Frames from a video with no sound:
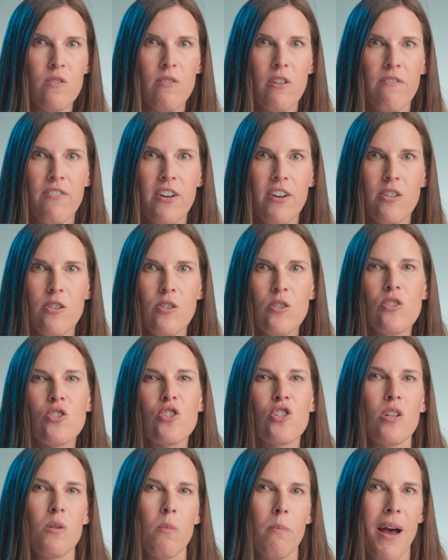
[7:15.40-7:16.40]
of the funnel
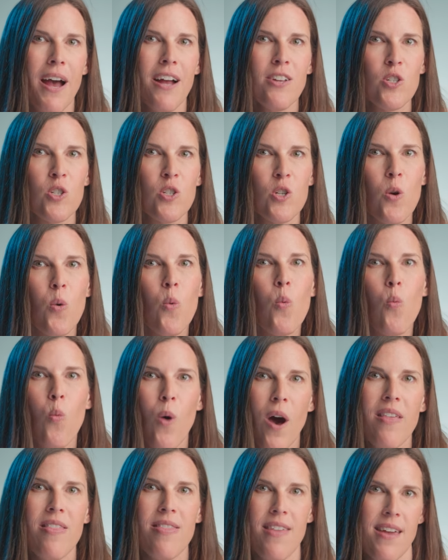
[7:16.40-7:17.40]
should match
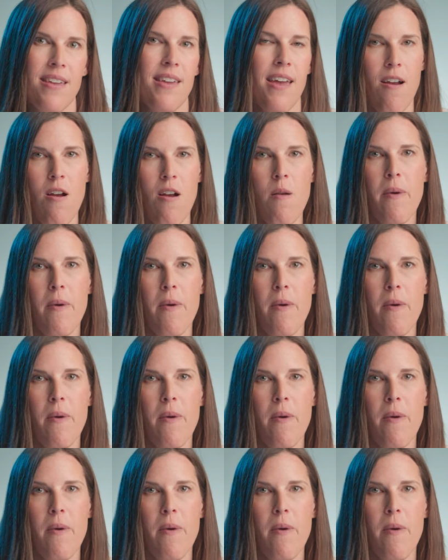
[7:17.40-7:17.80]
what they care